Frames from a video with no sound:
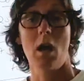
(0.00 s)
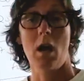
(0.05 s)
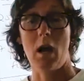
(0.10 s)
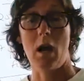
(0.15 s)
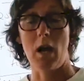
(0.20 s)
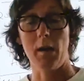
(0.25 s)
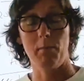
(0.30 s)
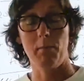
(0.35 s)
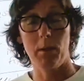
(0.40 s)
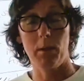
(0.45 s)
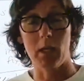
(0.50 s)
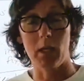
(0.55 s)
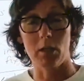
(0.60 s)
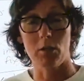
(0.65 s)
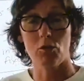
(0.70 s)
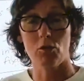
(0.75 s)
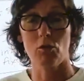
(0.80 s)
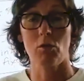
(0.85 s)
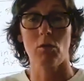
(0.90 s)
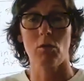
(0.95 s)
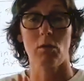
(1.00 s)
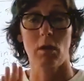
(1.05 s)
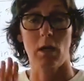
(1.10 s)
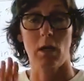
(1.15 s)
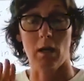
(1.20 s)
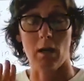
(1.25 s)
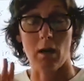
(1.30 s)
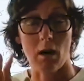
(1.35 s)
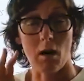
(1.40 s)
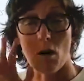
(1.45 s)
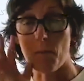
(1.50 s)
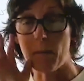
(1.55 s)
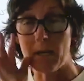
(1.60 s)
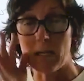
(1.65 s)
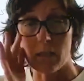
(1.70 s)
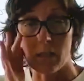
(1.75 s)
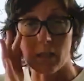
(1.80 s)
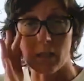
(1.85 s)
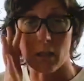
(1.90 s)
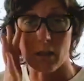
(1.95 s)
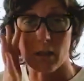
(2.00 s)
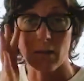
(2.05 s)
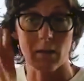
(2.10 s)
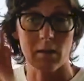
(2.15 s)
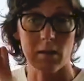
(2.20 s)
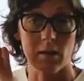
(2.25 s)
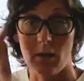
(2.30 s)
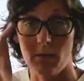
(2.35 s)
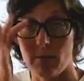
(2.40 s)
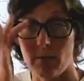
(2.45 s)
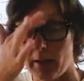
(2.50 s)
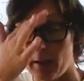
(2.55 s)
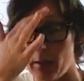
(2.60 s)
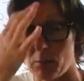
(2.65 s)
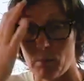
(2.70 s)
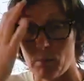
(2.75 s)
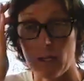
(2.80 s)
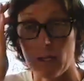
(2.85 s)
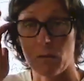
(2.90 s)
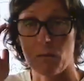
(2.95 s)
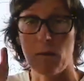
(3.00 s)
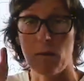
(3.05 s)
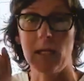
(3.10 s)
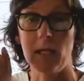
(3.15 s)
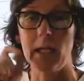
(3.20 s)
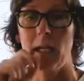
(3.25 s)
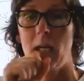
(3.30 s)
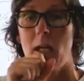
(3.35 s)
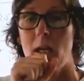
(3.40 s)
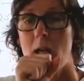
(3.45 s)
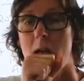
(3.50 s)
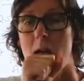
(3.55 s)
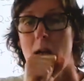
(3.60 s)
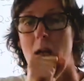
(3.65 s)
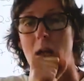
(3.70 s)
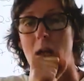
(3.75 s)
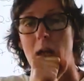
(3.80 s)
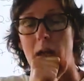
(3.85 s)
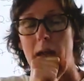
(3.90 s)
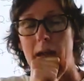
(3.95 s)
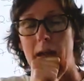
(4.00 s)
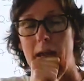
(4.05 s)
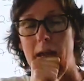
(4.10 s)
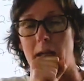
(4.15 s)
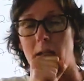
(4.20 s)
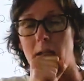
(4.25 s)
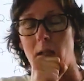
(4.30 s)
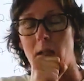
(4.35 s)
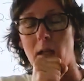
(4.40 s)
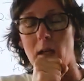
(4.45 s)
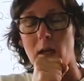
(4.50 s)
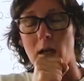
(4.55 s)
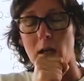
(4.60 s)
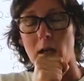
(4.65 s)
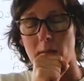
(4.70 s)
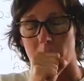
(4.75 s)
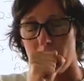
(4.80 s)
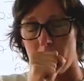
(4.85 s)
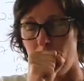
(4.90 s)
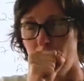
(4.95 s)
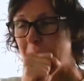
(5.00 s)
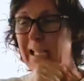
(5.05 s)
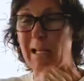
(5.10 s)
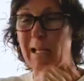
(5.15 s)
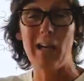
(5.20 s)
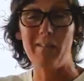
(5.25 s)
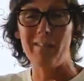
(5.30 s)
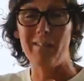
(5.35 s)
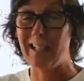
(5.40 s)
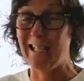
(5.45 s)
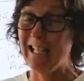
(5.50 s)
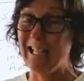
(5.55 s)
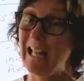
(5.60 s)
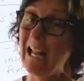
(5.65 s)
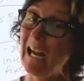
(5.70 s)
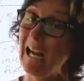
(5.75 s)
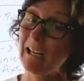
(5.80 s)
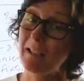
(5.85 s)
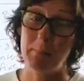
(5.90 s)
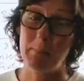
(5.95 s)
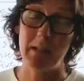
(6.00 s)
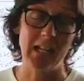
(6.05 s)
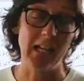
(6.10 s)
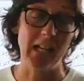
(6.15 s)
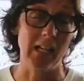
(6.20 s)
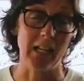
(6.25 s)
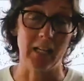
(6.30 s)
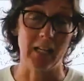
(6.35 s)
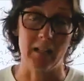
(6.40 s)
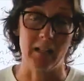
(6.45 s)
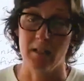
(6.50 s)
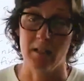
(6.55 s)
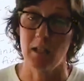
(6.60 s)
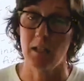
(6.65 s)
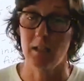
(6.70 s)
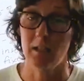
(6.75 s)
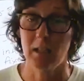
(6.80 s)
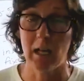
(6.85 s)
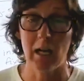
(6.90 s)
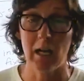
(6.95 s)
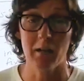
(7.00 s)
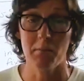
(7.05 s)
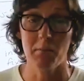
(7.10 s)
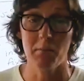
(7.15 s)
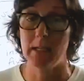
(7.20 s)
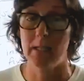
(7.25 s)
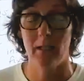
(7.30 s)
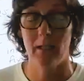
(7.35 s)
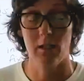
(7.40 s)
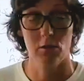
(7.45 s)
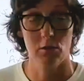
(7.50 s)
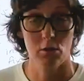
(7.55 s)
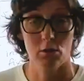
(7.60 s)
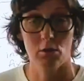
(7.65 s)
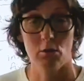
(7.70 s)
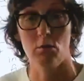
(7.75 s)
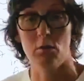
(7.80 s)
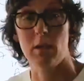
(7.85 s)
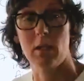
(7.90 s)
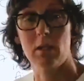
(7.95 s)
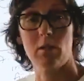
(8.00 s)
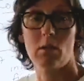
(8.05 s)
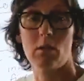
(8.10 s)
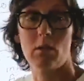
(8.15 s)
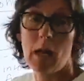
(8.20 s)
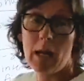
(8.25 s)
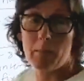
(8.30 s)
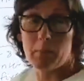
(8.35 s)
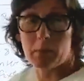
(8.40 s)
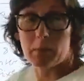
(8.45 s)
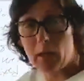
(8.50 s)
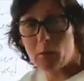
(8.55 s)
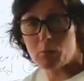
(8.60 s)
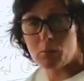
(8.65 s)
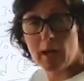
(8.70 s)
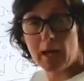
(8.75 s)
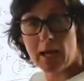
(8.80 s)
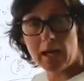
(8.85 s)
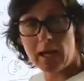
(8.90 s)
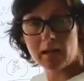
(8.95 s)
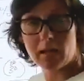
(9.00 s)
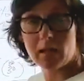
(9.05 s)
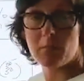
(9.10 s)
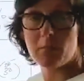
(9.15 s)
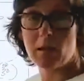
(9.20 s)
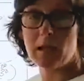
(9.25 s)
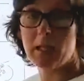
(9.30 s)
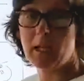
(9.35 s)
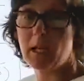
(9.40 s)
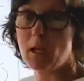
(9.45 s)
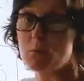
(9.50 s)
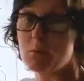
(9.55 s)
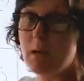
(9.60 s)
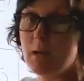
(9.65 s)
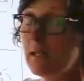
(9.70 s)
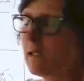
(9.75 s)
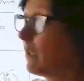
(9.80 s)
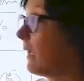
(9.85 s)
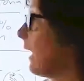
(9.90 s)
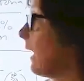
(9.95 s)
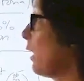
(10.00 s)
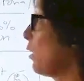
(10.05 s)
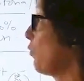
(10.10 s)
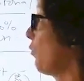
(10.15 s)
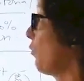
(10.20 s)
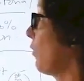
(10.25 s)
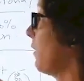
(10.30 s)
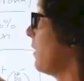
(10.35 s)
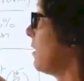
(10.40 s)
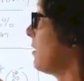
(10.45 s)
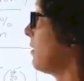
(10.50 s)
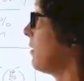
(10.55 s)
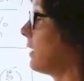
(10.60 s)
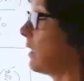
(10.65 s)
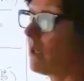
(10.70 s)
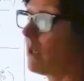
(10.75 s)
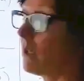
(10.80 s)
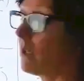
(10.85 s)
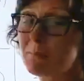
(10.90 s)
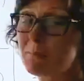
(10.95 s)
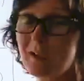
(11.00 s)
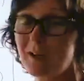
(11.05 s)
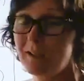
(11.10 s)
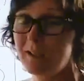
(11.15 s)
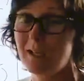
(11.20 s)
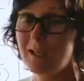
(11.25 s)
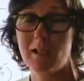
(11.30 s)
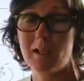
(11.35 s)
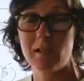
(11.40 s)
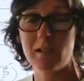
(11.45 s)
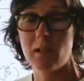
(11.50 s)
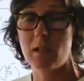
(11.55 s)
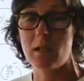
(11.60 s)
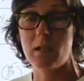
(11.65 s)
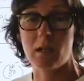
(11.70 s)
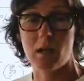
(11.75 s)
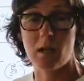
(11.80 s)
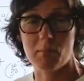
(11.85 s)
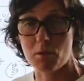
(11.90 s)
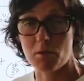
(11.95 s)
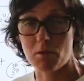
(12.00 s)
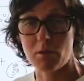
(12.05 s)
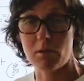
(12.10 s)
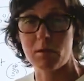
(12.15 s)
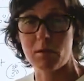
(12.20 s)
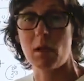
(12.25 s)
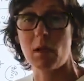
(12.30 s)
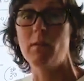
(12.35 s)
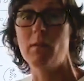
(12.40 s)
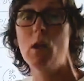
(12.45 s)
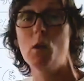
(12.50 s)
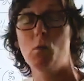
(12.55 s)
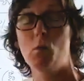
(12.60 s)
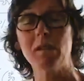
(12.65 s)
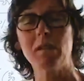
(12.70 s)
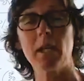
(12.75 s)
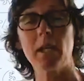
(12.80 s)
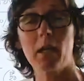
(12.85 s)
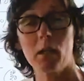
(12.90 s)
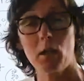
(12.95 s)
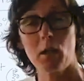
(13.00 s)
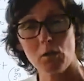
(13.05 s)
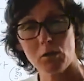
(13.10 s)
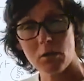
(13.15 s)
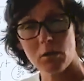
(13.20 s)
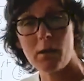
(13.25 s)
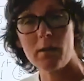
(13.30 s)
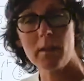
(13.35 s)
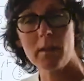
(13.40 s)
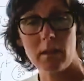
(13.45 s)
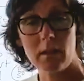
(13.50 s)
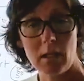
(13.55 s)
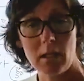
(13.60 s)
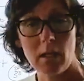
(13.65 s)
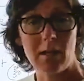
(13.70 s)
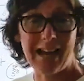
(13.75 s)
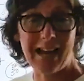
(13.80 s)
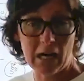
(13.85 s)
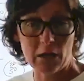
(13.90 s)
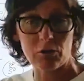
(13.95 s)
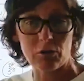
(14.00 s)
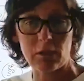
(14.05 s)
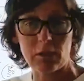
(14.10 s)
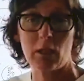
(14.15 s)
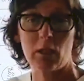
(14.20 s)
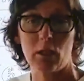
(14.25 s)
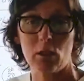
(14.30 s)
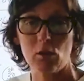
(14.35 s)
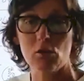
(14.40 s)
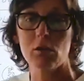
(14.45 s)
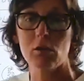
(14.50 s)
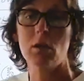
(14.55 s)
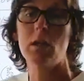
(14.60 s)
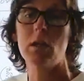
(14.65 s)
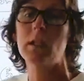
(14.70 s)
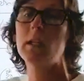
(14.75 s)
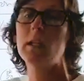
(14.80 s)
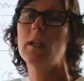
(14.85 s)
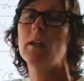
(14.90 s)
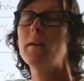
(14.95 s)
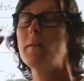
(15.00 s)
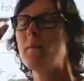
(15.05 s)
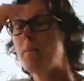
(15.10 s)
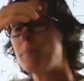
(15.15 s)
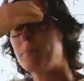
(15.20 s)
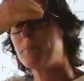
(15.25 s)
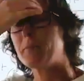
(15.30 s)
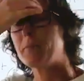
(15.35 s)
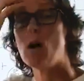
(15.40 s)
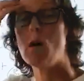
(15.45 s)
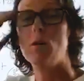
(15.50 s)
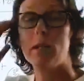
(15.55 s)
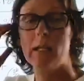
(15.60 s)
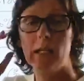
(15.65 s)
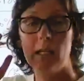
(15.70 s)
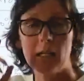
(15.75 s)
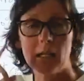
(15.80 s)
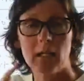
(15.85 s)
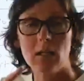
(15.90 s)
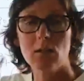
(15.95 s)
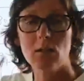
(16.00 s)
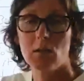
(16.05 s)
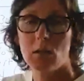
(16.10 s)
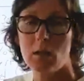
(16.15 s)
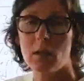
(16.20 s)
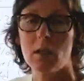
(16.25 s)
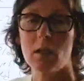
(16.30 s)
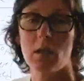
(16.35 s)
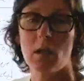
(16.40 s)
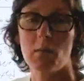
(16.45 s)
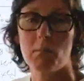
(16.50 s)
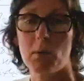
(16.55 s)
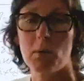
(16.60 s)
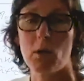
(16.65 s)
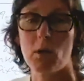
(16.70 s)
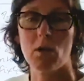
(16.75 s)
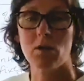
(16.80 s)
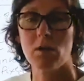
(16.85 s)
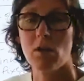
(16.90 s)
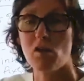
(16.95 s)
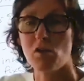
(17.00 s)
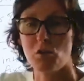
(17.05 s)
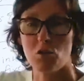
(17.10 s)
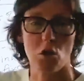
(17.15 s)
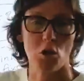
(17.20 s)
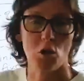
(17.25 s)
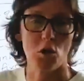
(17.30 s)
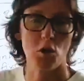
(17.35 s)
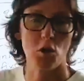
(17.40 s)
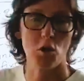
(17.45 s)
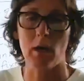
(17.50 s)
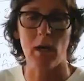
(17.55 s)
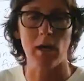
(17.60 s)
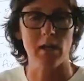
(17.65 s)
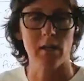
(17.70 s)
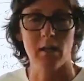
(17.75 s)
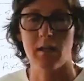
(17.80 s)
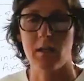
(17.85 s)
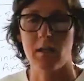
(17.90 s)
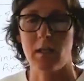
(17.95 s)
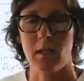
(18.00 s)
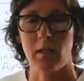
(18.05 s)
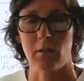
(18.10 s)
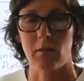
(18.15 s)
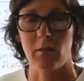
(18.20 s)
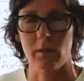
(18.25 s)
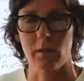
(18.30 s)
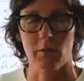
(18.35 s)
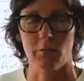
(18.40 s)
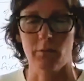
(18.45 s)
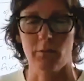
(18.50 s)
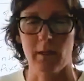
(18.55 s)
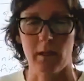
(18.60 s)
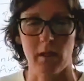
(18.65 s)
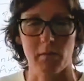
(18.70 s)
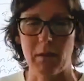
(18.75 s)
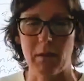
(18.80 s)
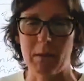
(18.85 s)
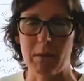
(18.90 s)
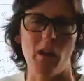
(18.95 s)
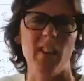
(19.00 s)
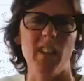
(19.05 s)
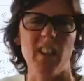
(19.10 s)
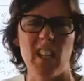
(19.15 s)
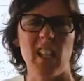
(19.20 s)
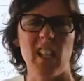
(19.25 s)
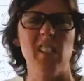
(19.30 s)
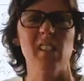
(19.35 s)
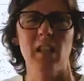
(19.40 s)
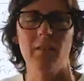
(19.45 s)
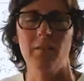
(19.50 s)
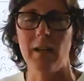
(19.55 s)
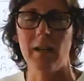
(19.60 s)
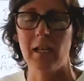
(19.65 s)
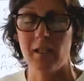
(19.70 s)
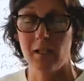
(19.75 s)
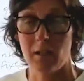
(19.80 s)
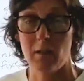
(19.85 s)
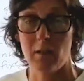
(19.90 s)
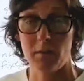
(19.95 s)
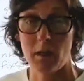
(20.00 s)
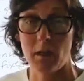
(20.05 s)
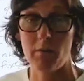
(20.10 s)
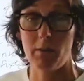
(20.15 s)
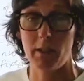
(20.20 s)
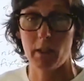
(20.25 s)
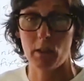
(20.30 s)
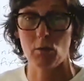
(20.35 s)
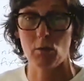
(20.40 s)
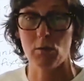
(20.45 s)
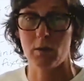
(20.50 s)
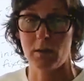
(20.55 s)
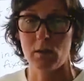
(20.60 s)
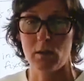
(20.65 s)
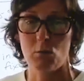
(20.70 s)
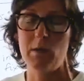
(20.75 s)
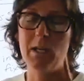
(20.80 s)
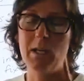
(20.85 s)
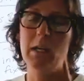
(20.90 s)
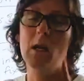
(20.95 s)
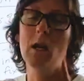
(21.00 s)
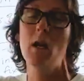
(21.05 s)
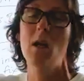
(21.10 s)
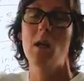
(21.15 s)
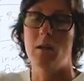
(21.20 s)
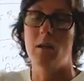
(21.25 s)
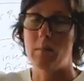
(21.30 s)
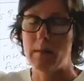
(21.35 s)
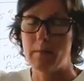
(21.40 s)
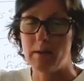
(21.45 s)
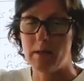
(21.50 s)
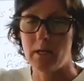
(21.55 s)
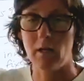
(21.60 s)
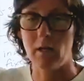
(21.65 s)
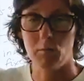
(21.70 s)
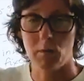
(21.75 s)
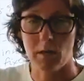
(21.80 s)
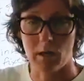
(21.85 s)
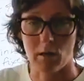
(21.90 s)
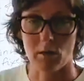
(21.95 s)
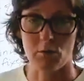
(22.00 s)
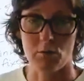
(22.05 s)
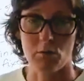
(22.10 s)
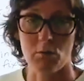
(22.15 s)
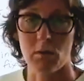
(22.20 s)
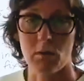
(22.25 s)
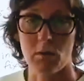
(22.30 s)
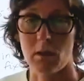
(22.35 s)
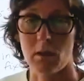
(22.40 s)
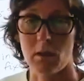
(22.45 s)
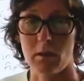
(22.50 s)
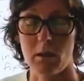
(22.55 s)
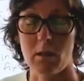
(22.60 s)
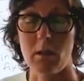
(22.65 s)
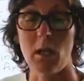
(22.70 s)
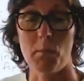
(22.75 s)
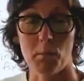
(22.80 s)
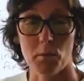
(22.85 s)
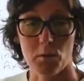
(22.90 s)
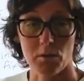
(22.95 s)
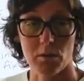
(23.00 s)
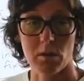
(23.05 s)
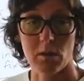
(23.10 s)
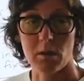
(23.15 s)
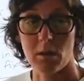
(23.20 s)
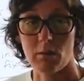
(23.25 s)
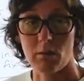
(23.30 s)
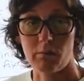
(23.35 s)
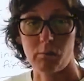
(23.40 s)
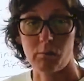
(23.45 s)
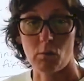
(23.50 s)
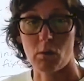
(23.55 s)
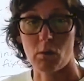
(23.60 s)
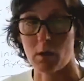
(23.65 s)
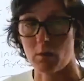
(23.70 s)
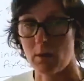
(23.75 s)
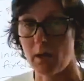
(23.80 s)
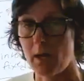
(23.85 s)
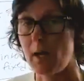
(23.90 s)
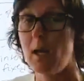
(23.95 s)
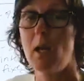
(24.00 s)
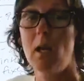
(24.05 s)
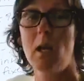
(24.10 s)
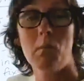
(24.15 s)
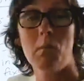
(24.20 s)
I pitch all my deals to see if I can raise money. And I'm having a lot of meetings to do this, right? But I raised the money, I raised cash for this deal. I'm not going to get into the numbers and stuff. Once I close on the deal, actually close on it, I'll get into the numbers. I'll show you guys the deal and stuff like this. Maybe on the next, if definitely close it this week, maybe next week I'll do the numbers and stuff for it. Okay.